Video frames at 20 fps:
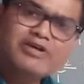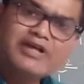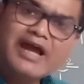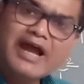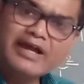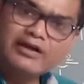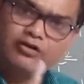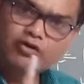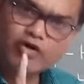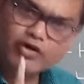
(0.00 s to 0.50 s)

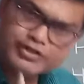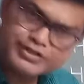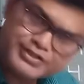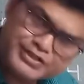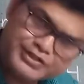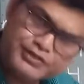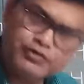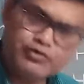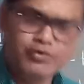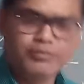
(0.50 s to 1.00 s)

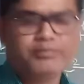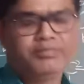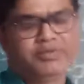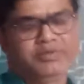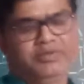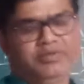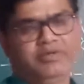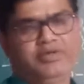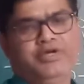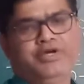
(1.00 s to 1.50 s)
hydroxy group
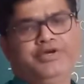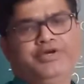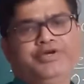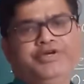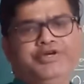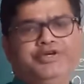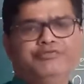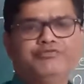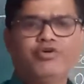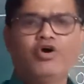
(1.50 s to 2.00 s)

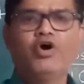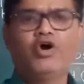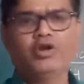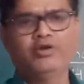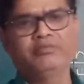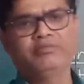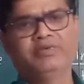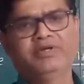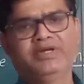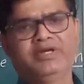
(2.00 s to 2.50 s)

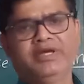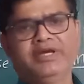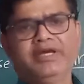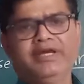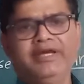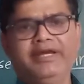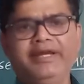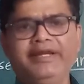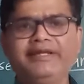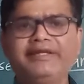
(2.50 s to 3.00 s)
involved
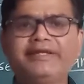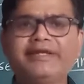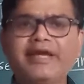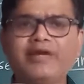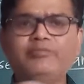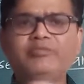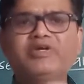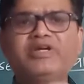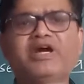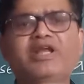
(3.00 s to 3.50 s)
in
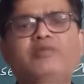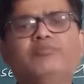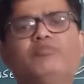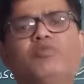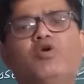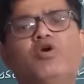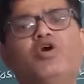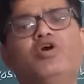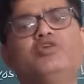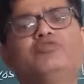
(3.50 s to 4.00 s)
chemical
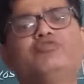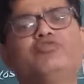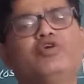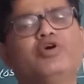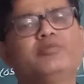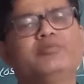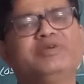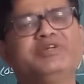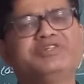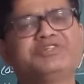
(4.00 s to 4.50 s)
bond
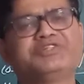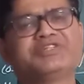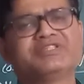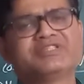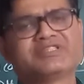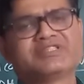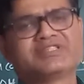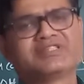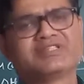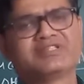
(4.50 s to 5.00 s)
formations